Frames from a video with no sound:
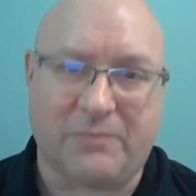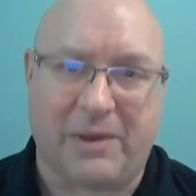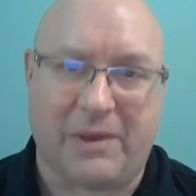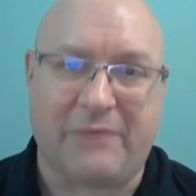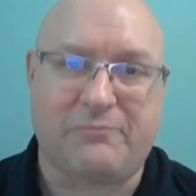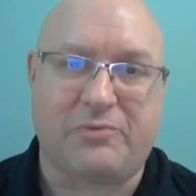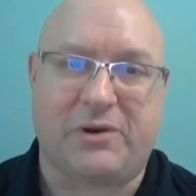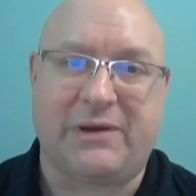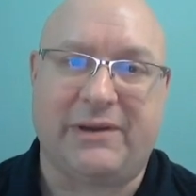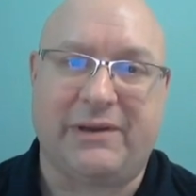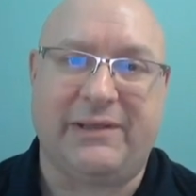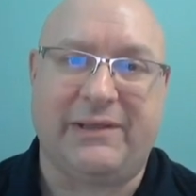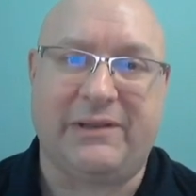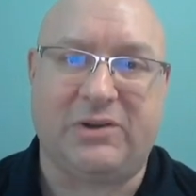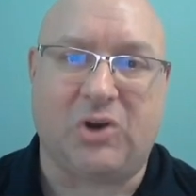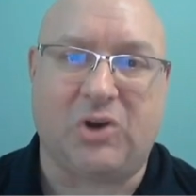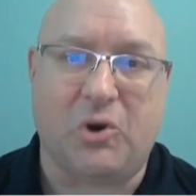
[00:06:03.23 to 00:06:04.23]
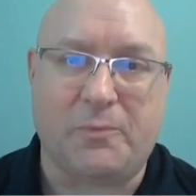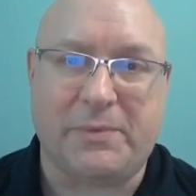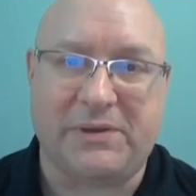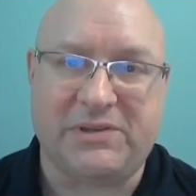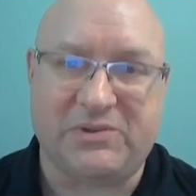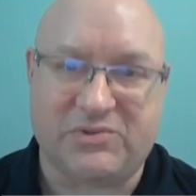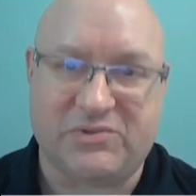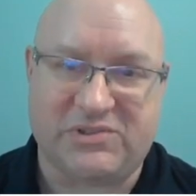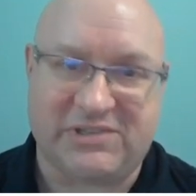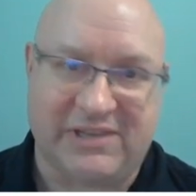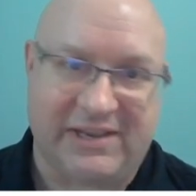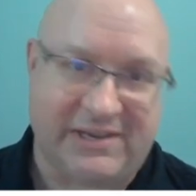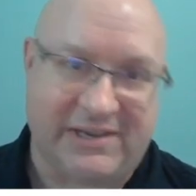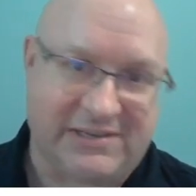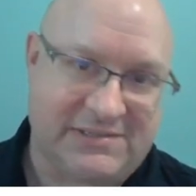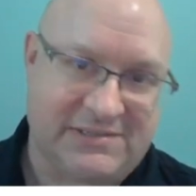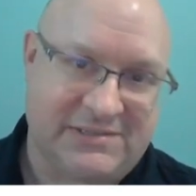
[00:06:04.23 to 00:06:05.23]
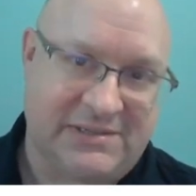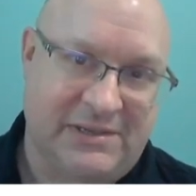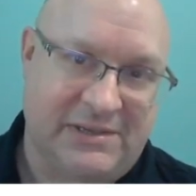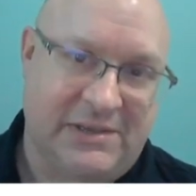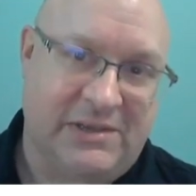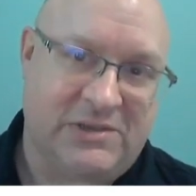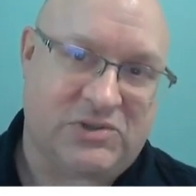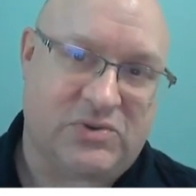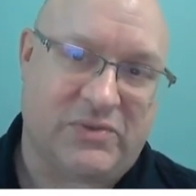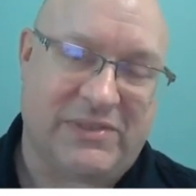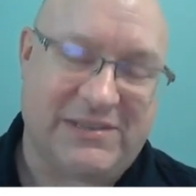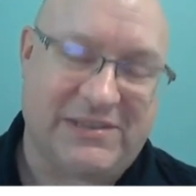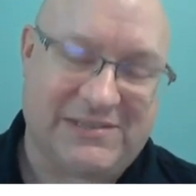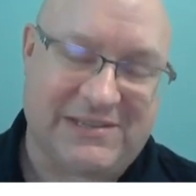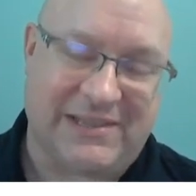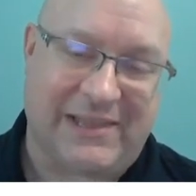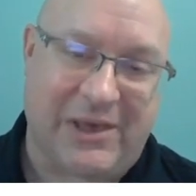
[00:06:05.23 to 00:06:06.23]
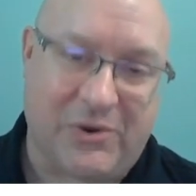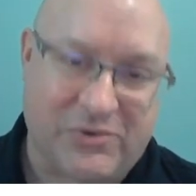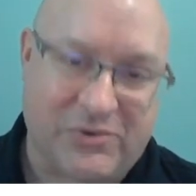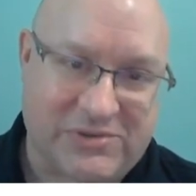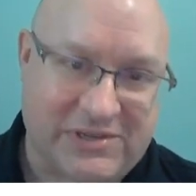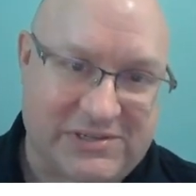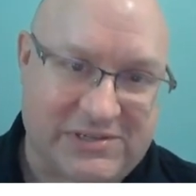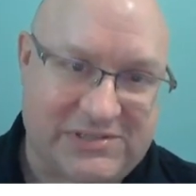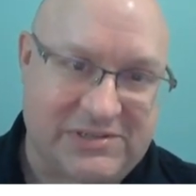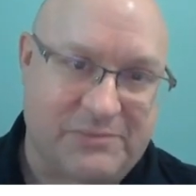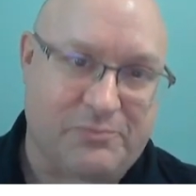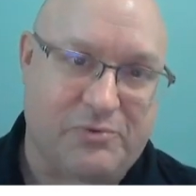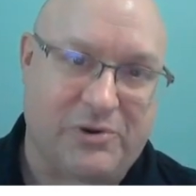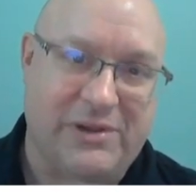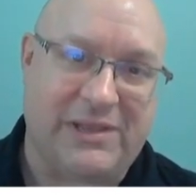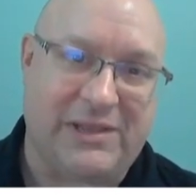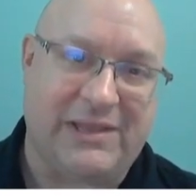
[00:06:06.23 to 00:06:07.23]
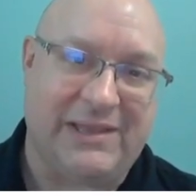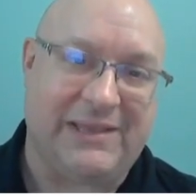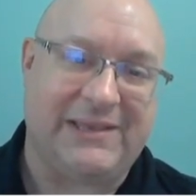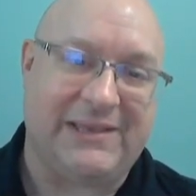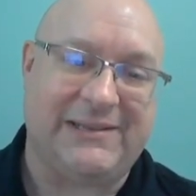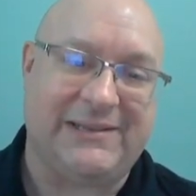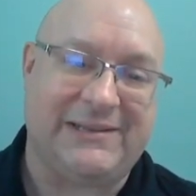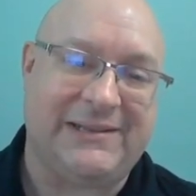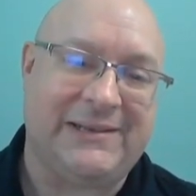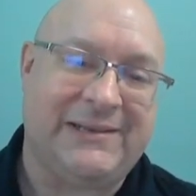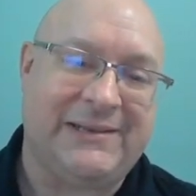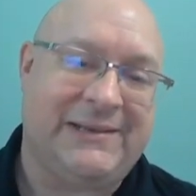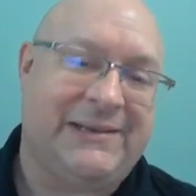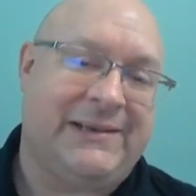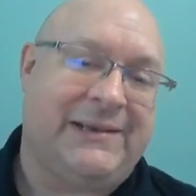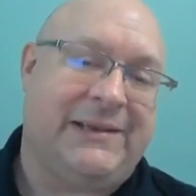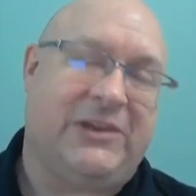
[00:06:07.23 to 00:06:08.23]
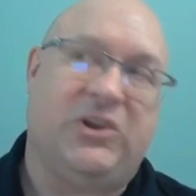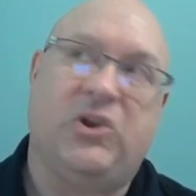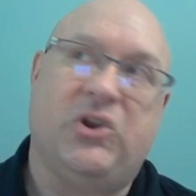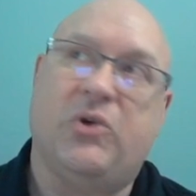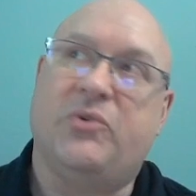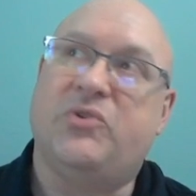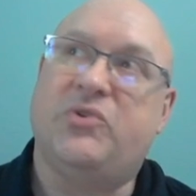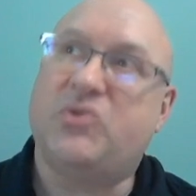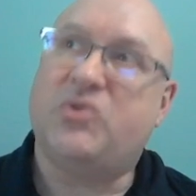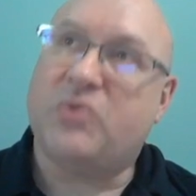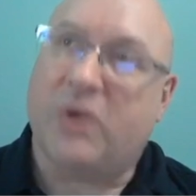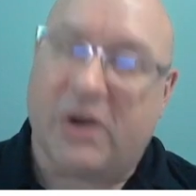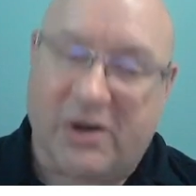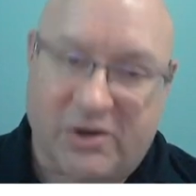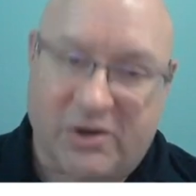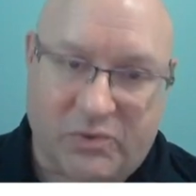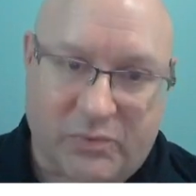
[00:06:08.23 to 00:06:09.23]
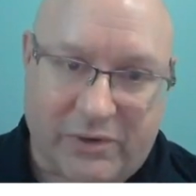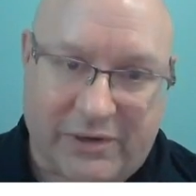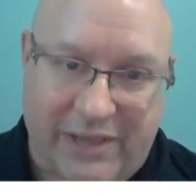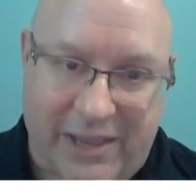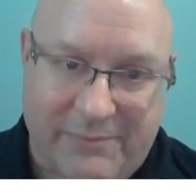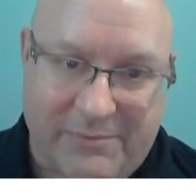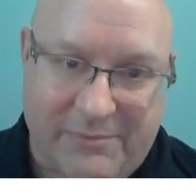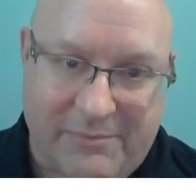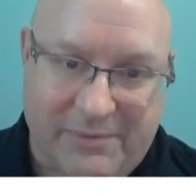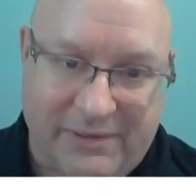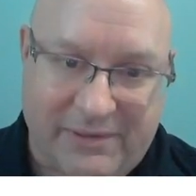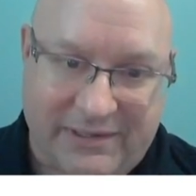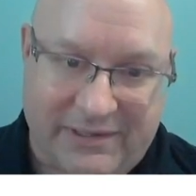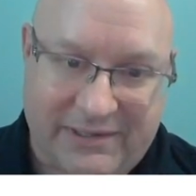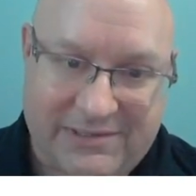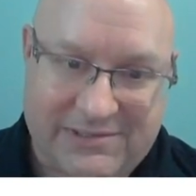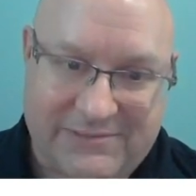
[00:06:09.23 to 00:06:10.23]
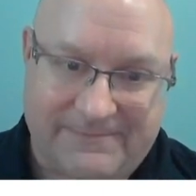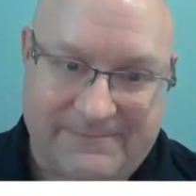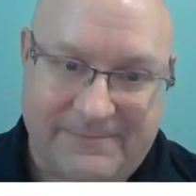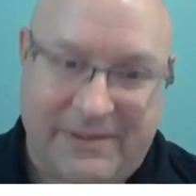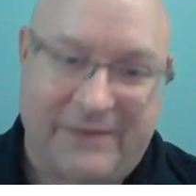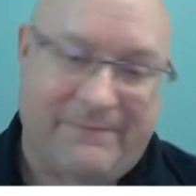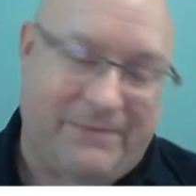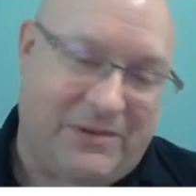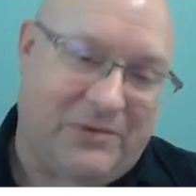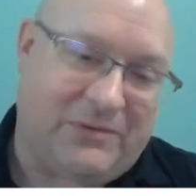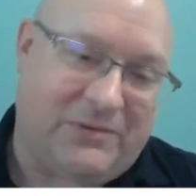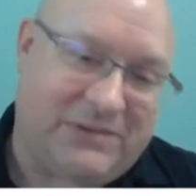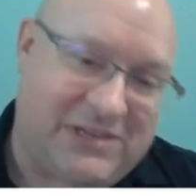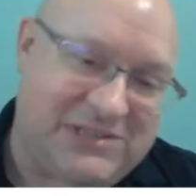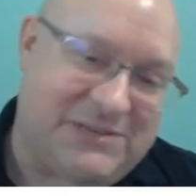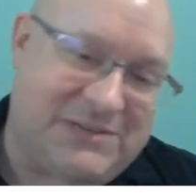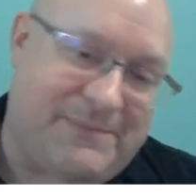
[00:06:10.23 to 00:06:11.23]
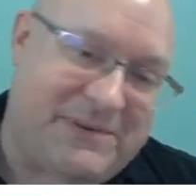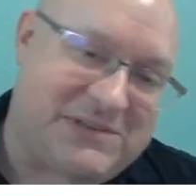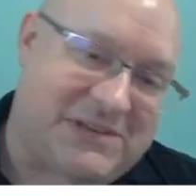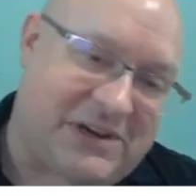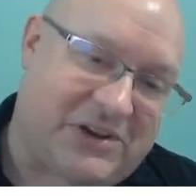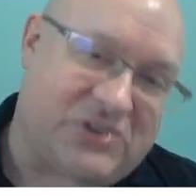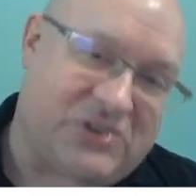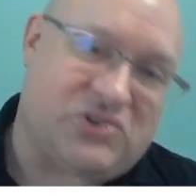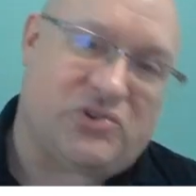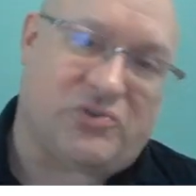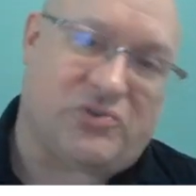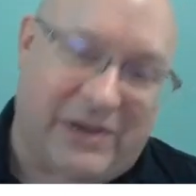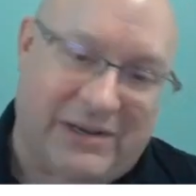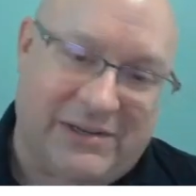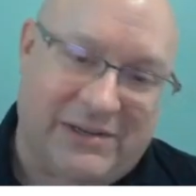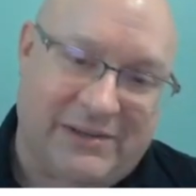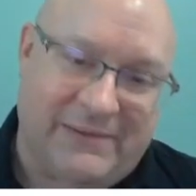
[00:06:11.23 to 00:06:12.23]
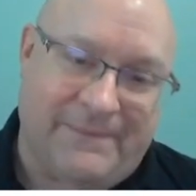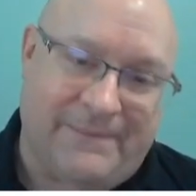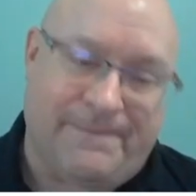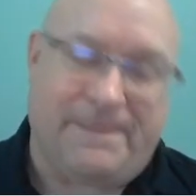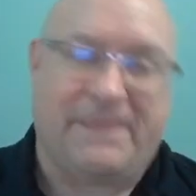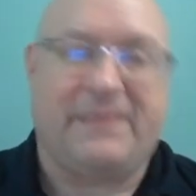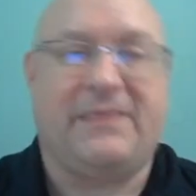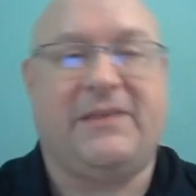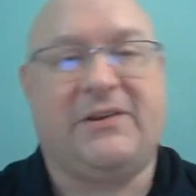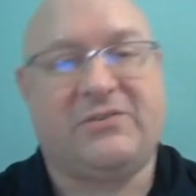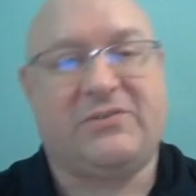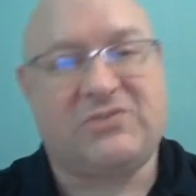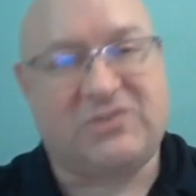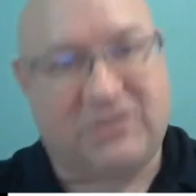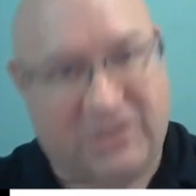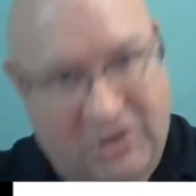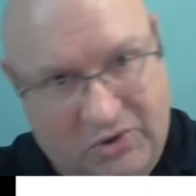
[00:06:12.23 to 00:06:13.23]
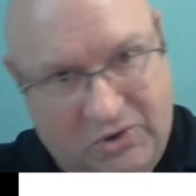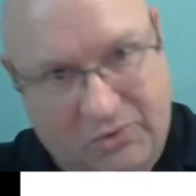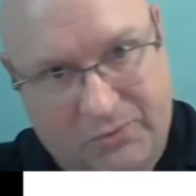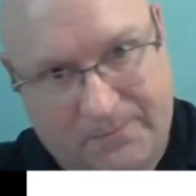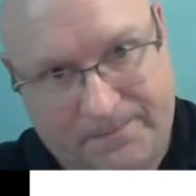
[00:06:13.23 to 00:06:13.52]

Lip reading: have brought in OpenUCX. So this allows us to bring in, new hardware capabilities. TCP sockets are great. They're slow.